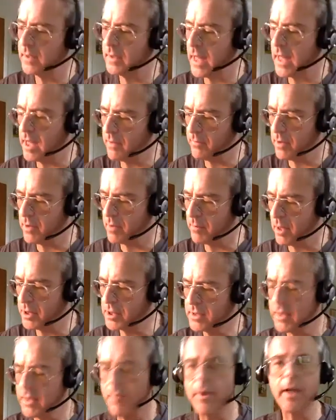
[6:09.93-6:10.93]
Thank you very much,
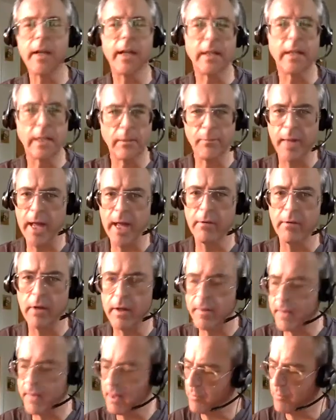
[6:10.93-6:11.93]
because I wanted to get a little background
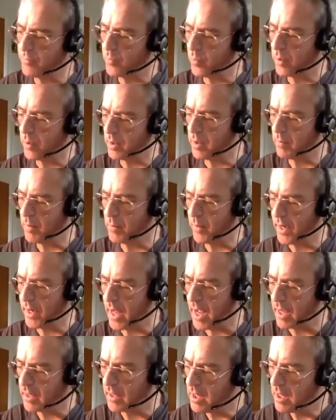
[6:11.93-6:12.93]
in there before we went on.